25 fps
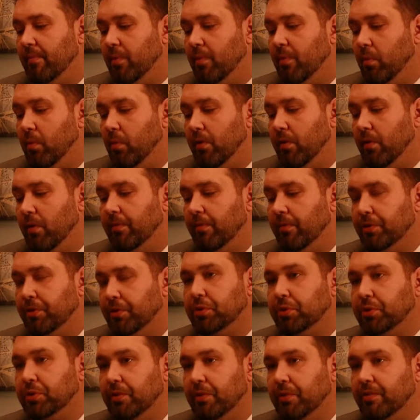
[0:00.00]
the world of
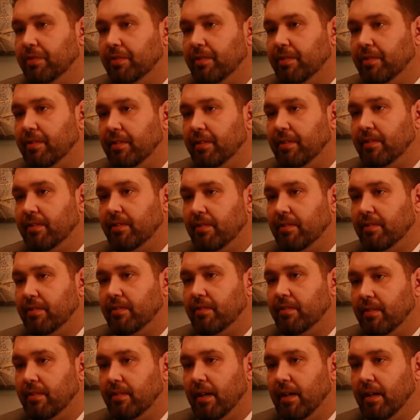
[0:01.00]
virtual
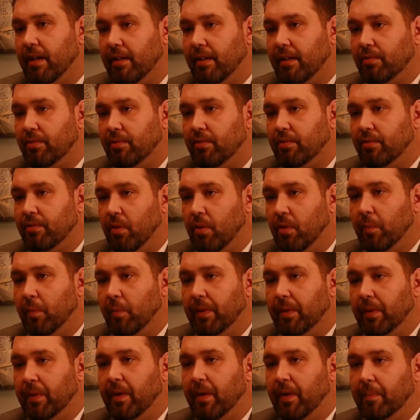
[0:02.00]
assistants has
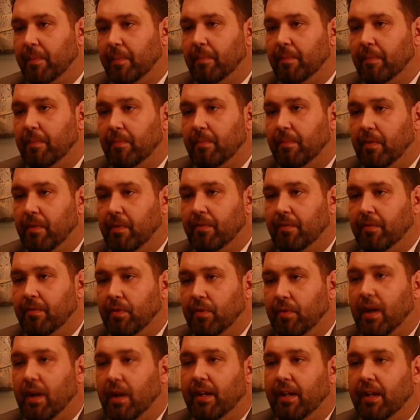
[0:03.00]
opened up nope. a
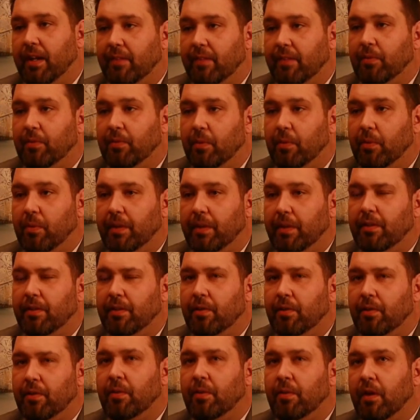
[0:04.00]
variety for what we can
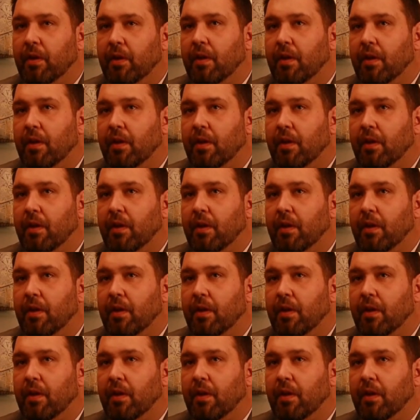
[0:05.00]
do.